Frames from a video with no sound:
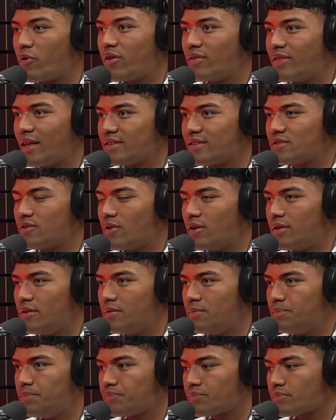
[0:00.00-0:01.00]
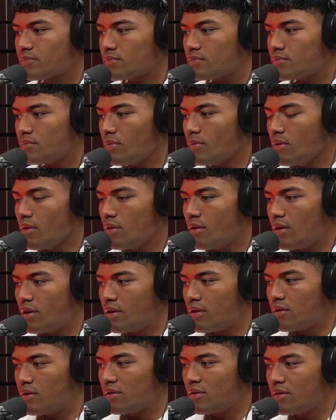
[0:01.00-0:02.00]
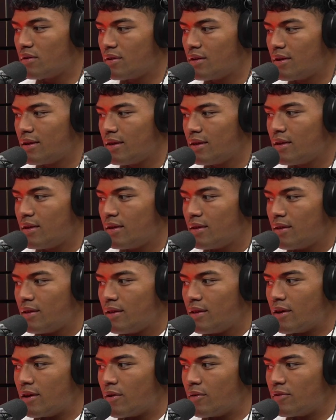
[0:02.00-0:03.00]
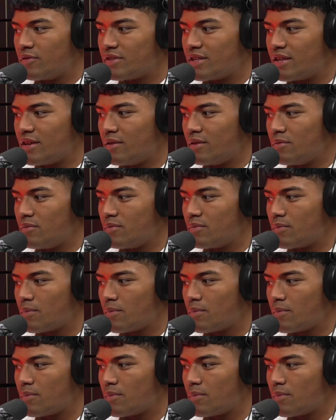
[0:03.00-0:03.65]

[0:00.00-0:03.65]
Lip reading: in that side. And obviously